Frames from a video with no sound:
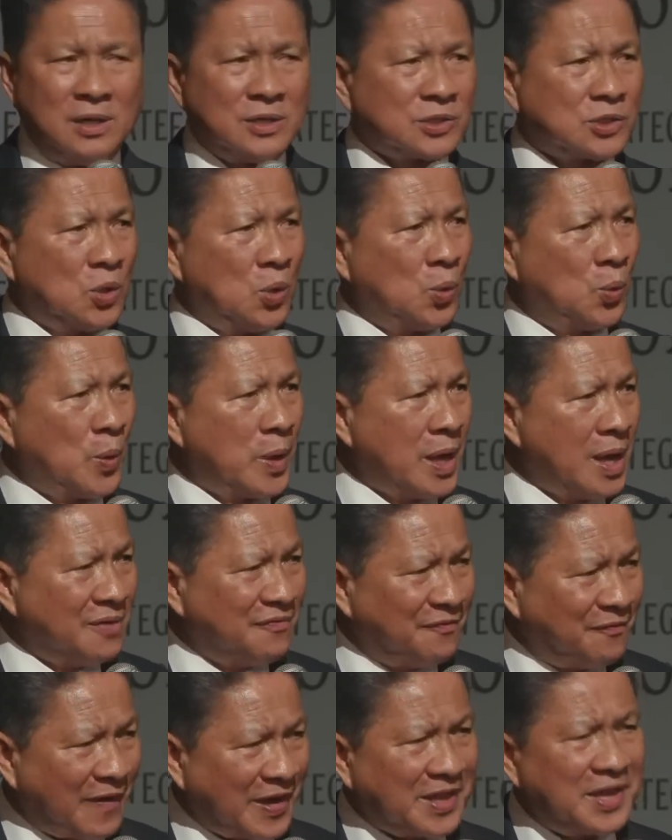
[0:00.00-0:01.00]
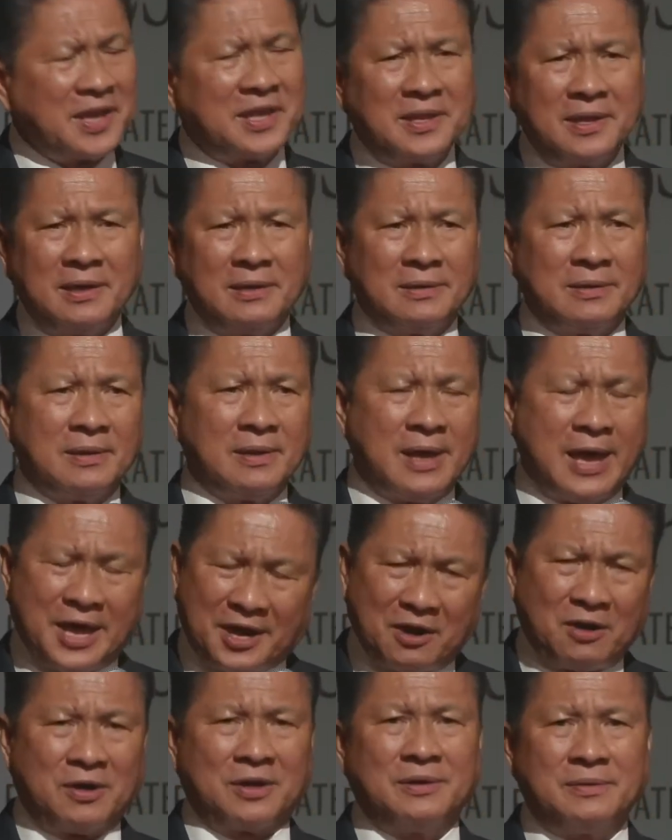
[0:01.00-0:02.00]
So we are fighting
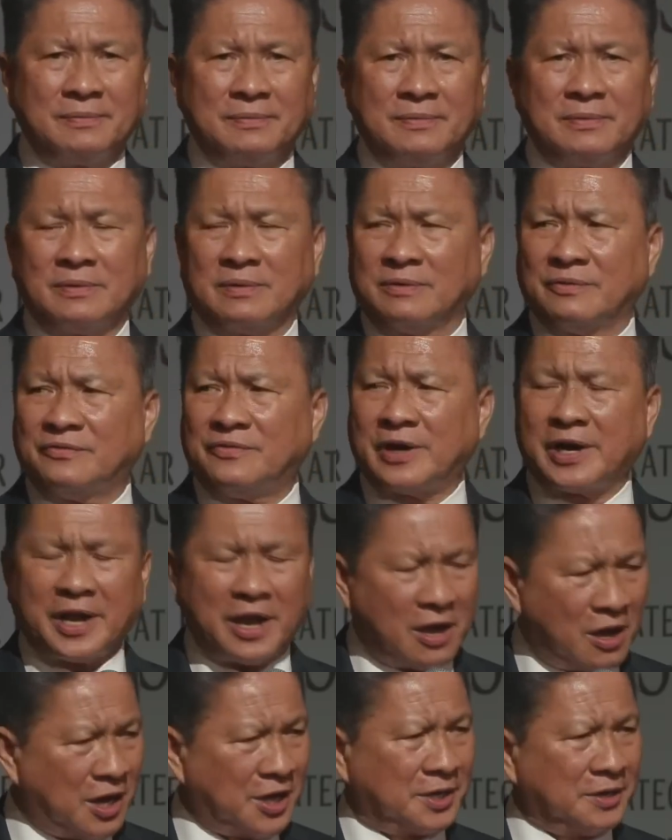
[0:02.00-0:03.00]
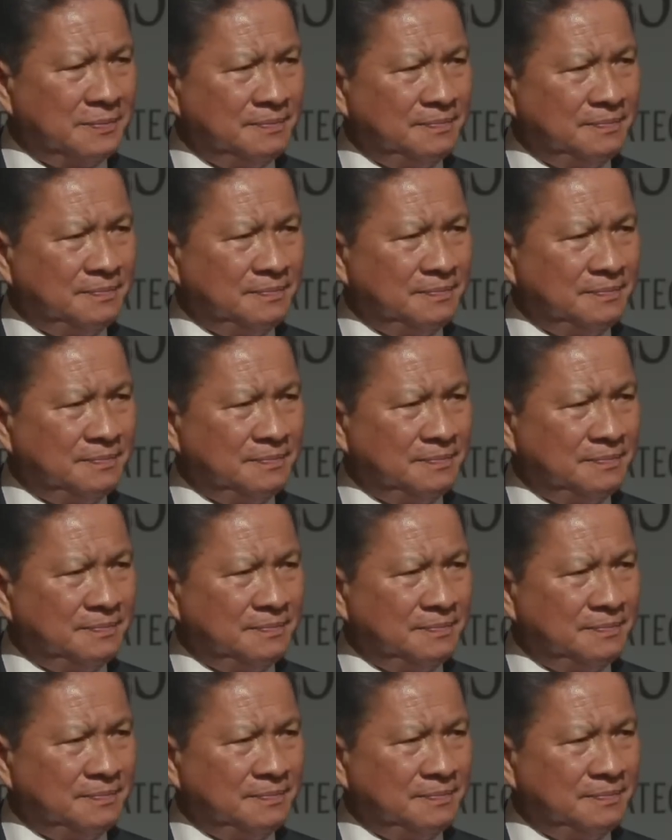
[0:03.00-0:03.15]
head on, very hard.